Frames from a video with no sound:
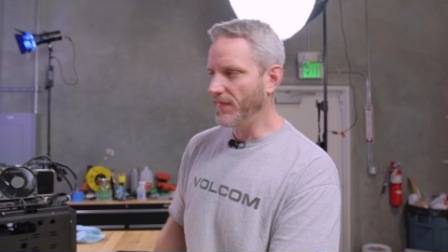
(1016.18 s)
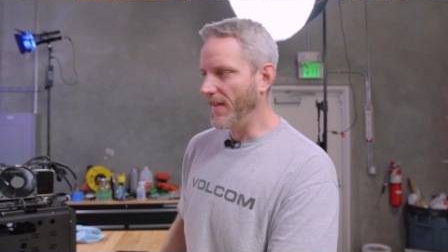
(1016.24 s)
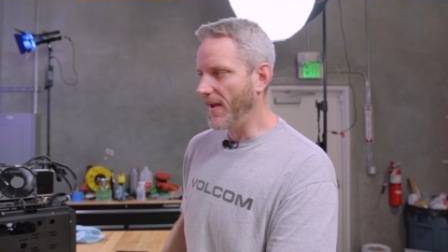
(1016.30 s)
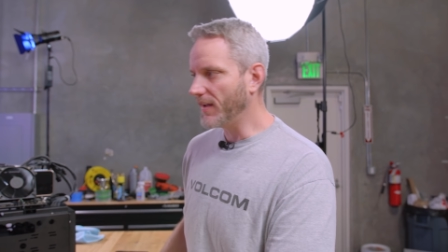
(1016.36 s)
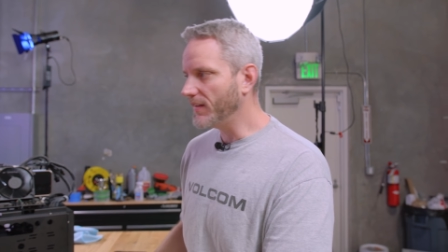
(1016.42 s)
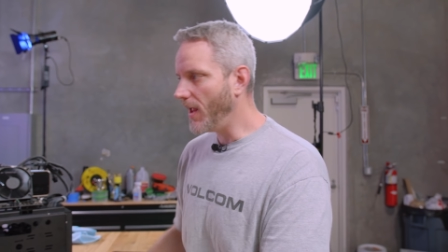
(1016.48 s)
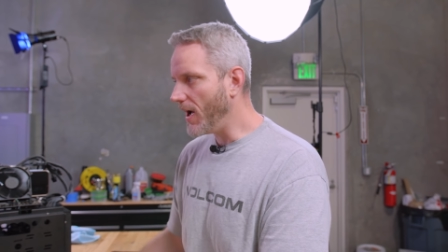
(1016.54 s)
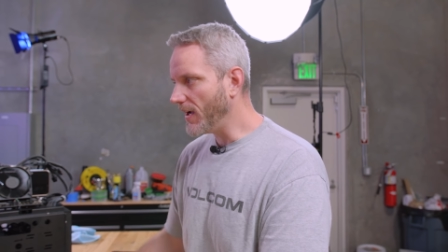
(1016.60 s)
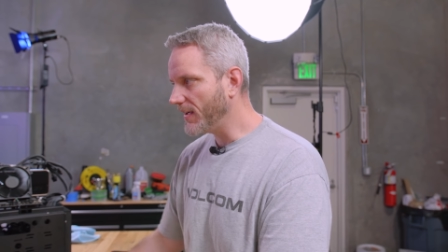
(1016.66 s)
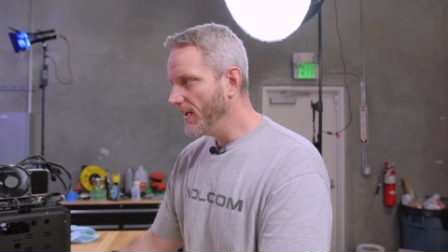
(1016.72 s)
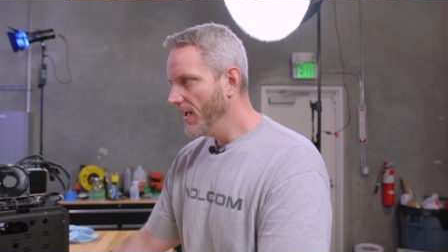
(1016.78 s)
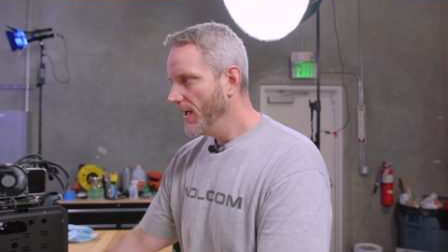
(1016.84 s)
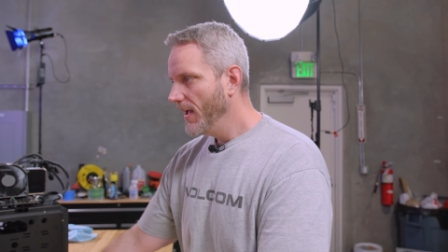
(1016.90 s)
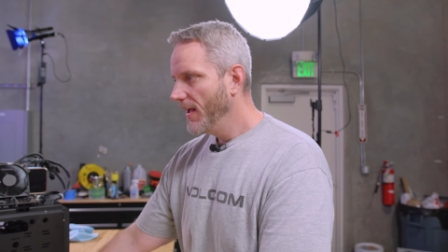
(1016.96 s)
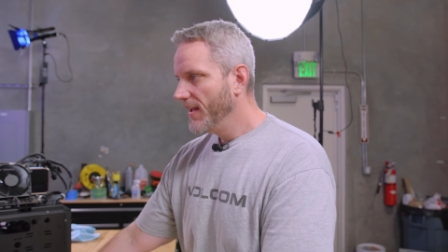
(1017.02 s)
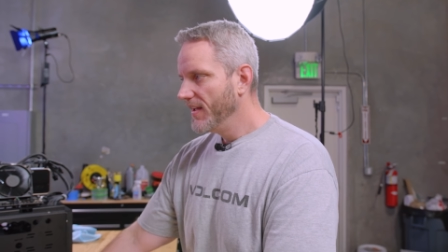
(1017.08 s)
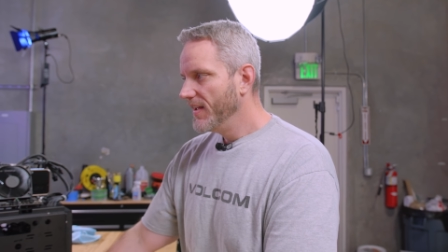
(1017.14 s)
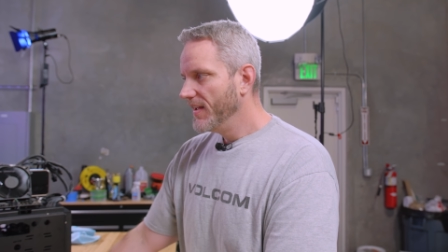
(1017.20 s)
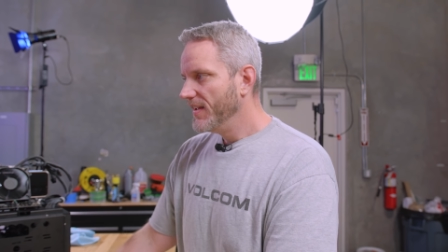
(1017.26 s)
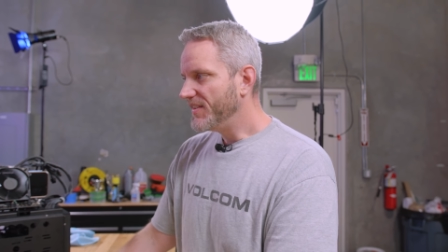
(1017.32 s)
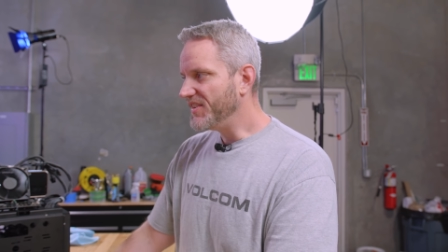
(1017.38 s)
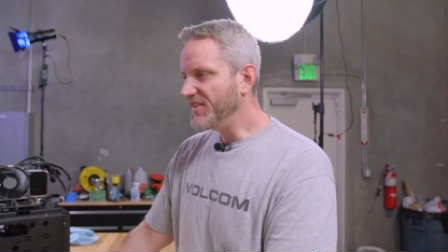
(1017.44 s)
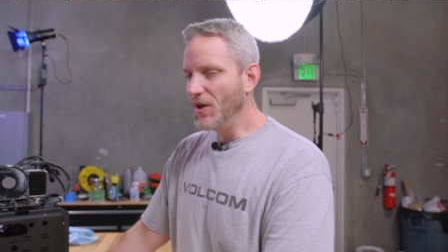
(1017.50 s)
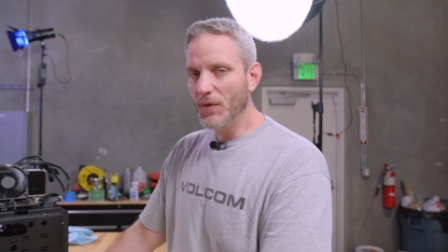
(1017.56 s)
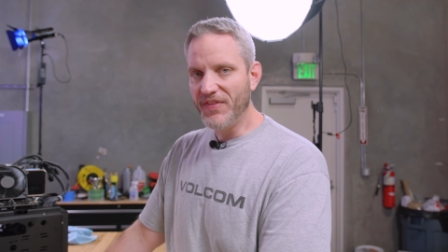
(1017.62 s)
at that clock.
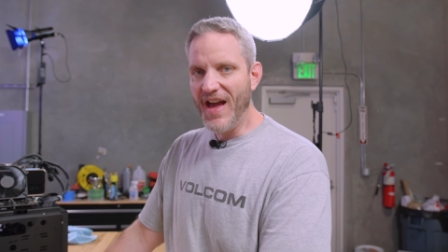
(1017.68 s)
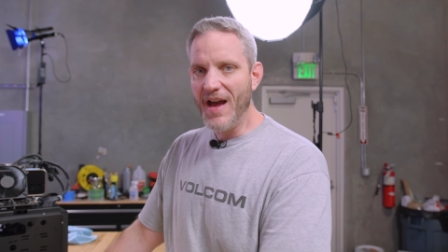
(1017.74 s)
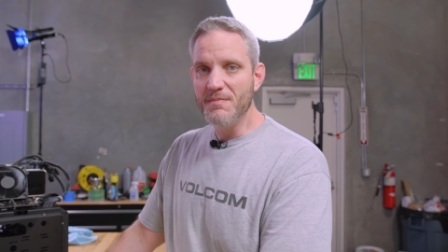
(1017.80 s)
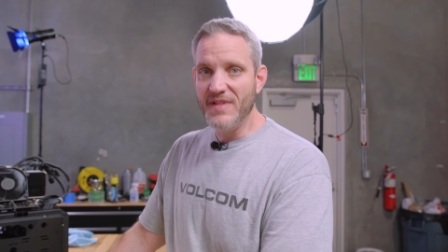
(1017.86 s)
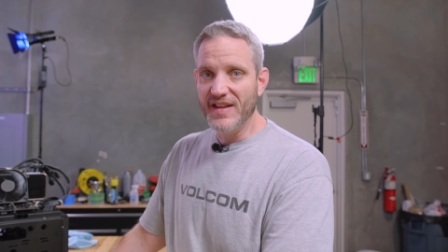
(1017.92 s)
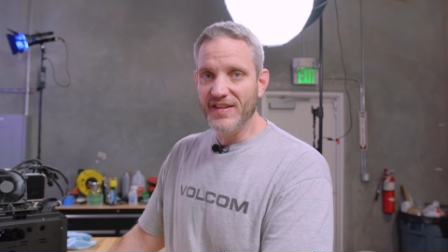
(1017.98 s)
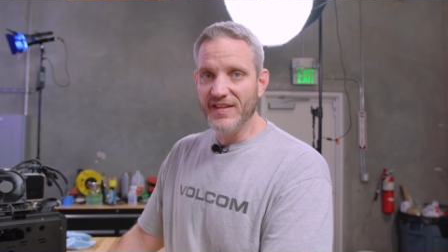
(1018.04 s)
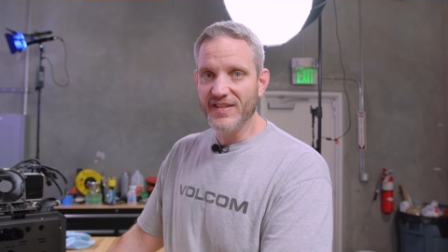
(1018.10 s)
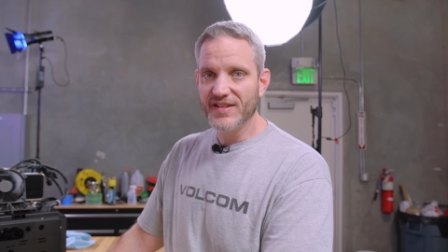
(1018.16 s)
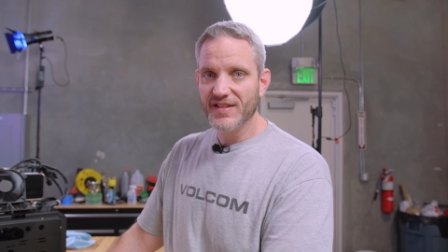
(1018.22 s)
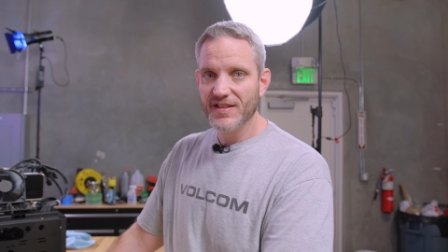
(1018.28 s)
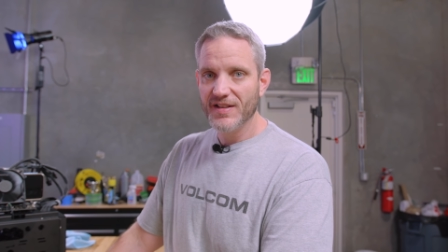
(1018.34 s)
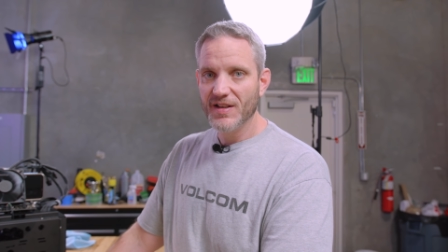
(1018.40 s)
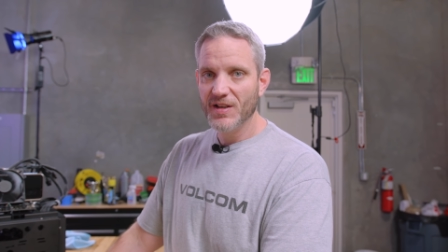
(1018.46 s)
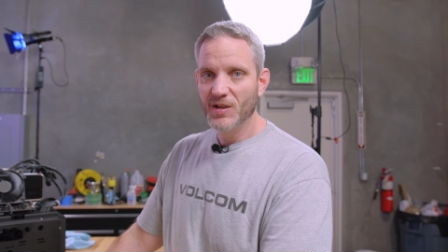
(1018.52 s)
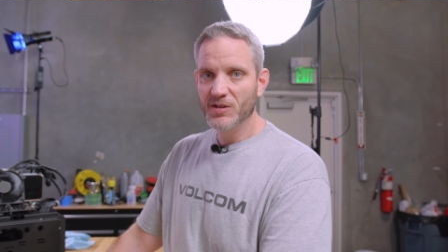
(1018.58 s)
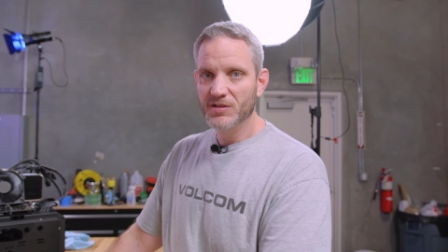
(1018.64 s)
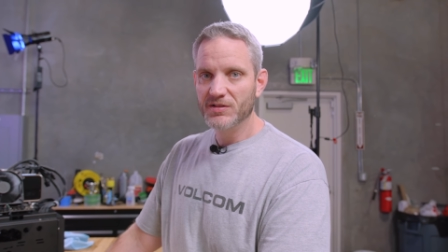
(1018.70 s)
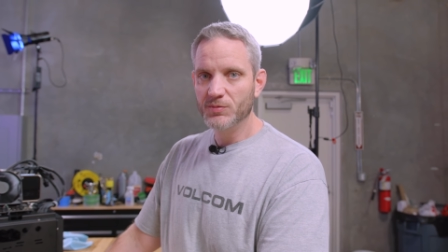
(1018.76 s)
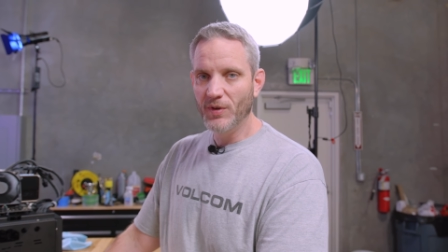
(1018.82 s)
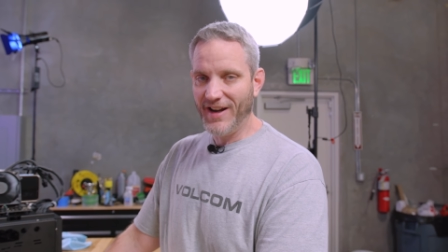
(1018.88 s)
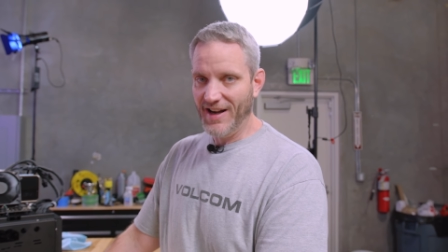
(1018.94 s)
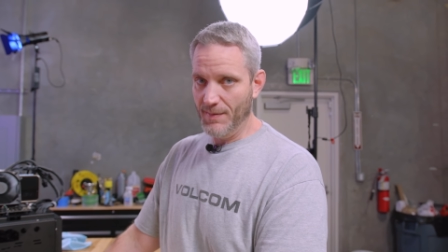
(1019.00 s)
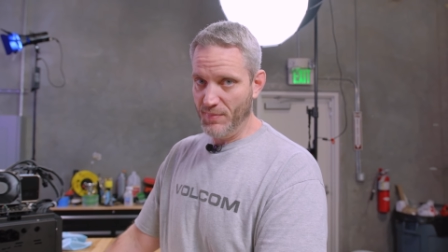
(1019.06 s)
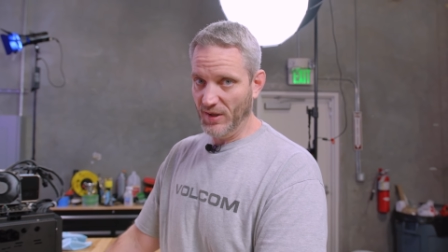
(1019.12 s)
So you know what that means?
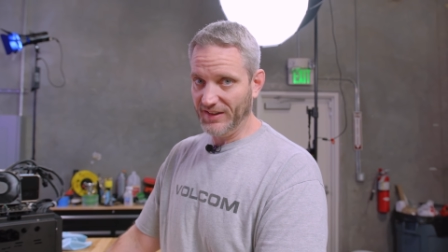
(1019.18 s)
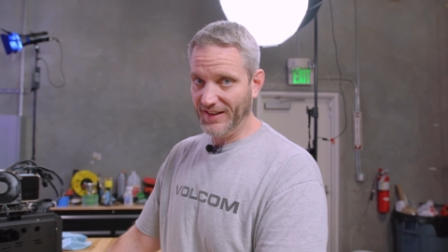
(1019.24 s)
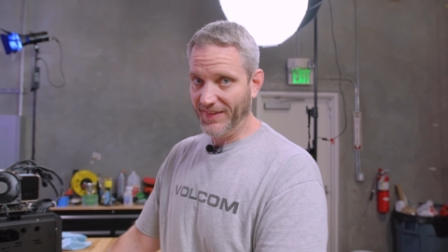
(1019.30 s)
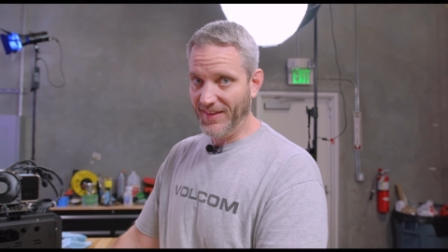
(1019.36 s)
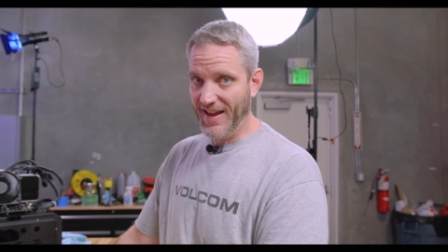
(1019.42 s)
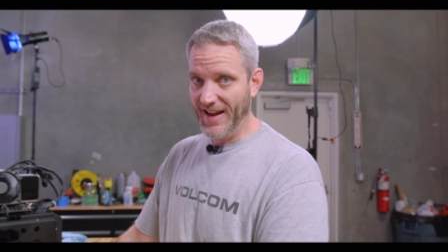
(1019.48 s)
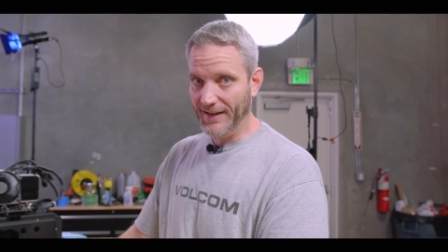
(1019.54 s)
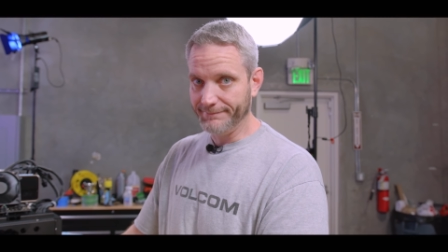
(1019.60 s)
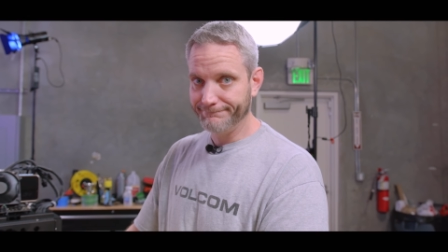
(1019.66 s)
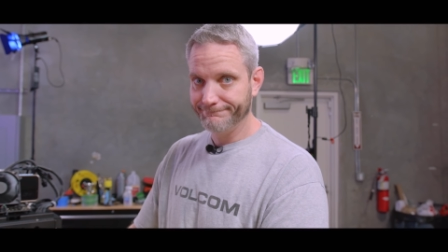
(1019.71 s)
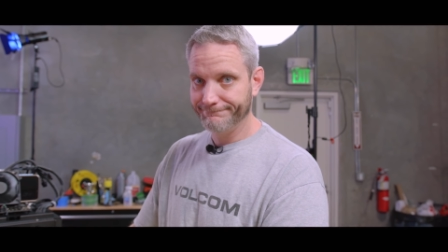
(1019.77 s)
We gotta build a thing.